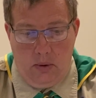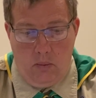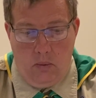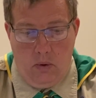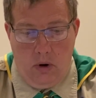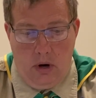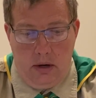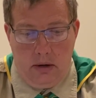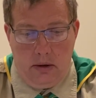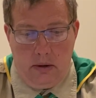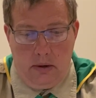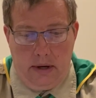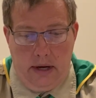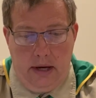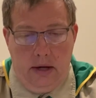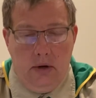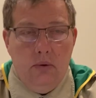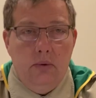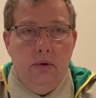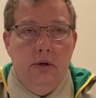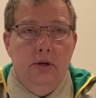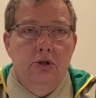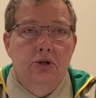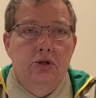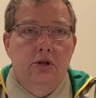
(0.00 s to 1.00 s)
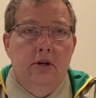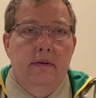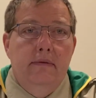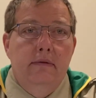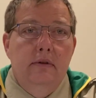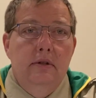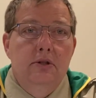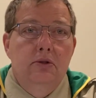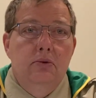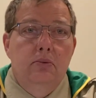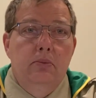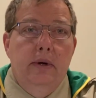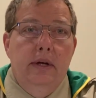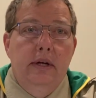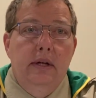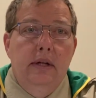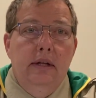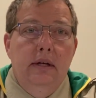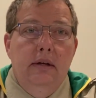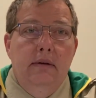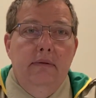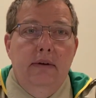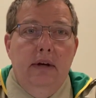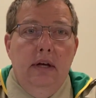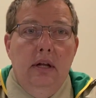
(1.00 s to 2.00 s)
water and or a shovel is readily
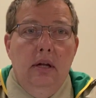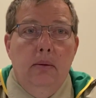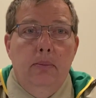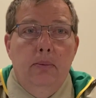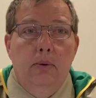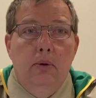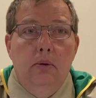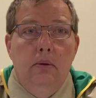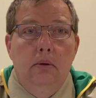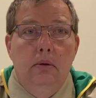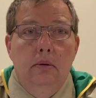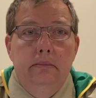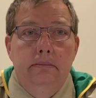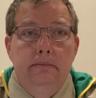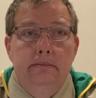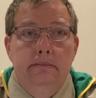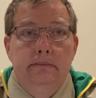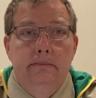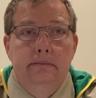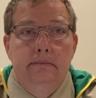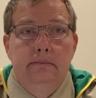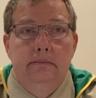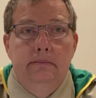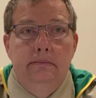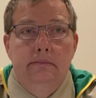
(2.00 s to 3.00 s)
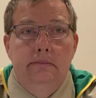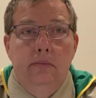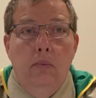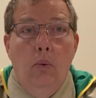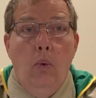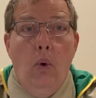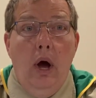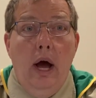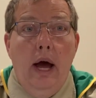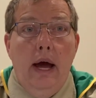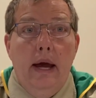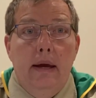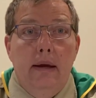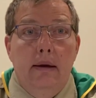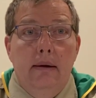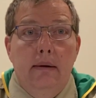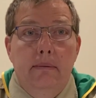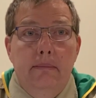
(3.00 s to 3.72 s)
available. Why?